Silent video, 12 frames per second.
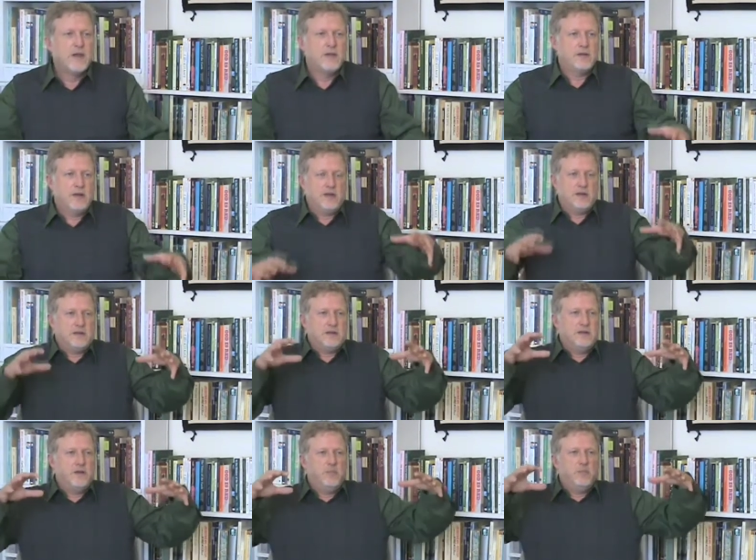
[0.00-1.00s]
and they're like,
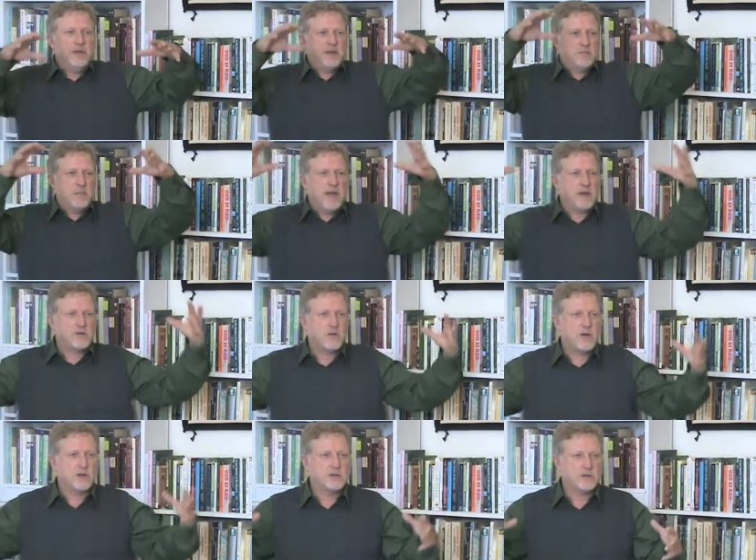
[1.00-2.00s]
you know, big as Mack
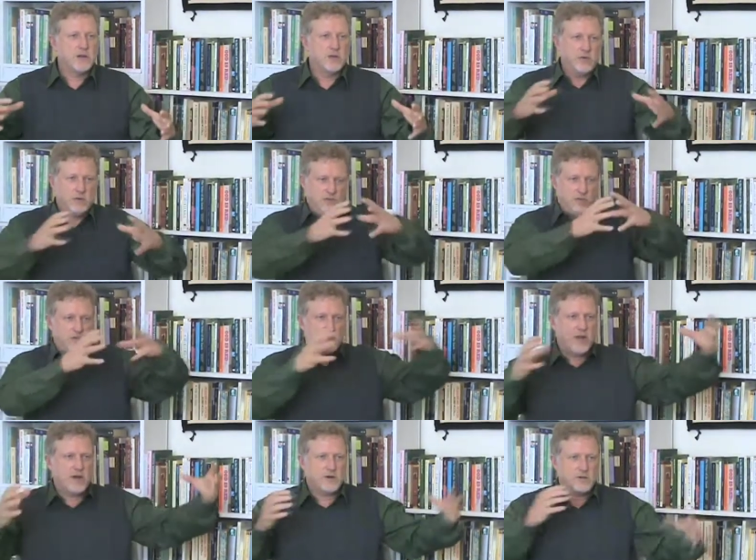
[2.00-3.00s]
trucks, you know, with, with
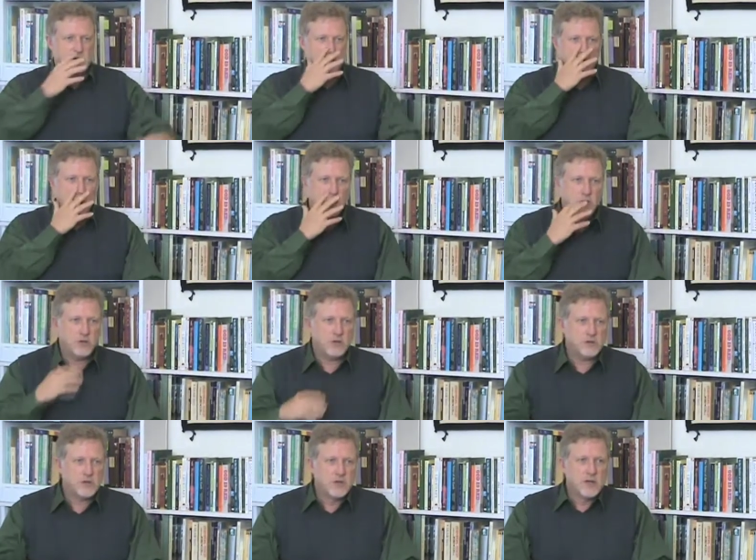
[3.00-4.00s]
trailers on them, and they're
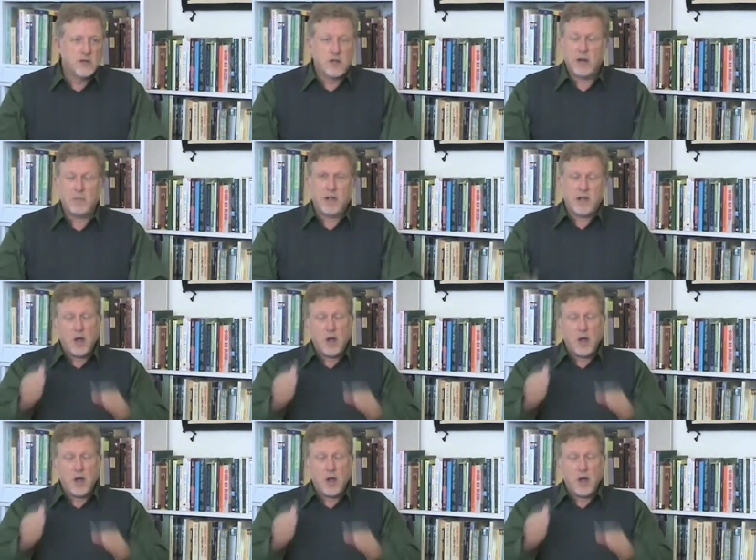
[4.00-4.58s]
huge. And I'm like,